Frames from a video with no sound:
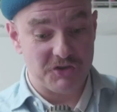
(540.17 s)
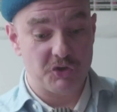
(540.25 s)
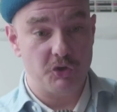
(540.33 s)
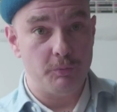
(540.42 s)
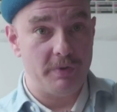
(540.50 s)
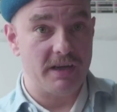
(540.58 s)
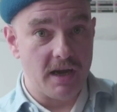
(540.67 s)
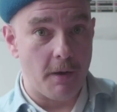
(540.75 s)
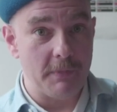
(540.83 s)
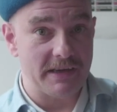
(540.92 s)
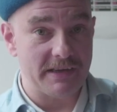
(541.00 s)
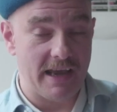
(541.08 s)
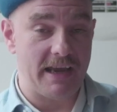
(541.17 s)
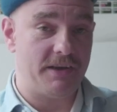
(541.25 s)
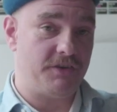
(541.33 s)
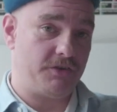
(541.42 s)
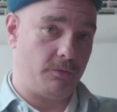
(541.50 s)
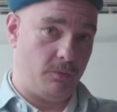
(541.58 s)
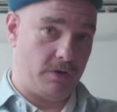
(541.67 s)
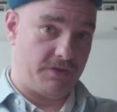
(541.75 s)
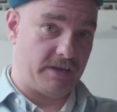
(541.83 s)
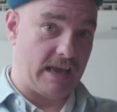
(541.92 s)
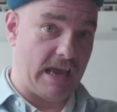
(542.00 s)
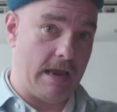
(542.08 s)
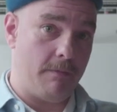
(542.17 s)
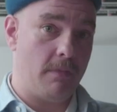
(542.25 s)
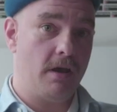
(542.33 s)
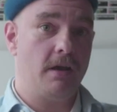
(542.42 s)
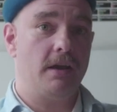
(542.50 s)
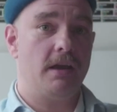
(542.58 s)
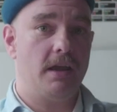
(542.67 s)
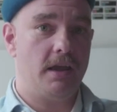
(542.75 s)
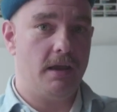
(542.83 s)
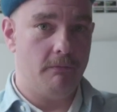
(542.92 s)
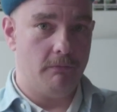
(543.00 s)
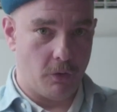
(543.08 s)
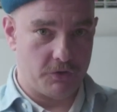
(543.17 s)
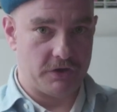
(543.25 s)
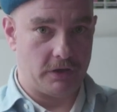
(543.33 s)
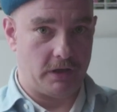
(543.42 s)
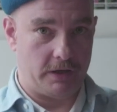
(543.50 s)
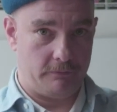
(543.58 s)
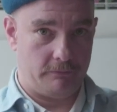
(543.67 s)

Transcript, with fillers: to become engaged with the game emotionally.